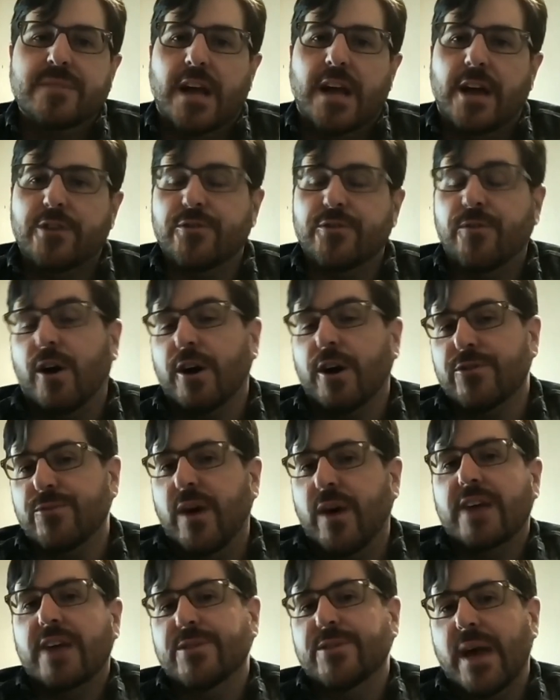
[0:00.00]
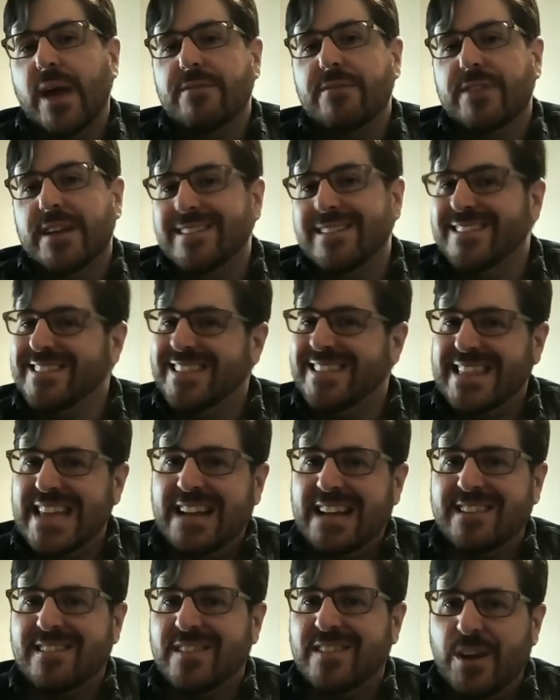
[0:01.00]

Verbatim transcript: as far as fossil evidence, that's